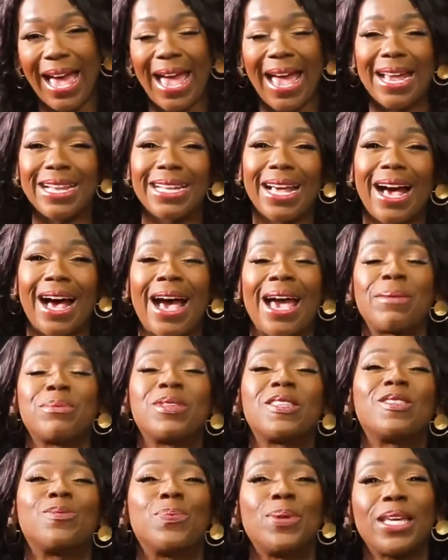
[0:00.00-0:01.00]
and I'm
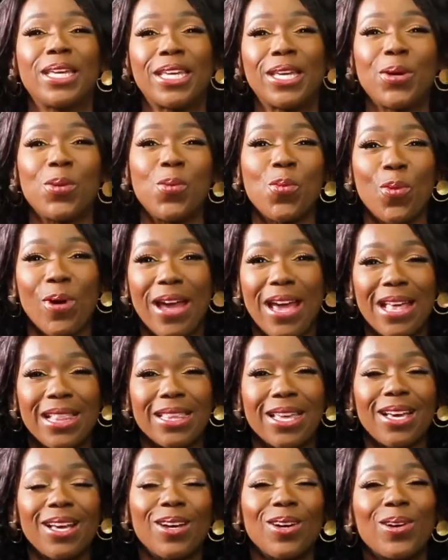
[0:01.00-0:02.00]
speaking with
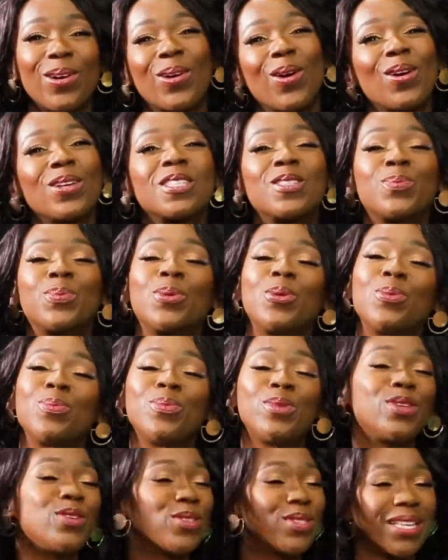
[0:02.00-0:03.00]
gospel
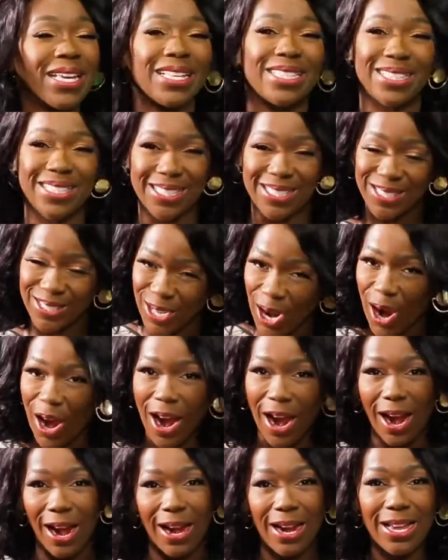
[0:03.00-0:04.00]
music
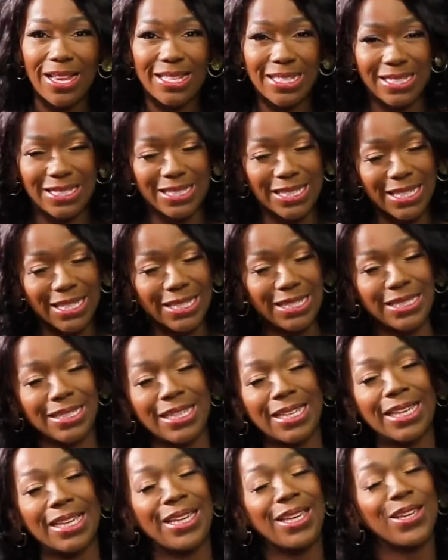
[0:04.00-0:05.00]
star
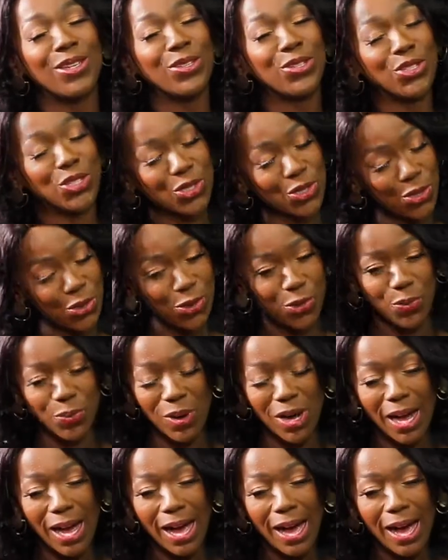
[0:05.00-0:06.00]
Cece Twum.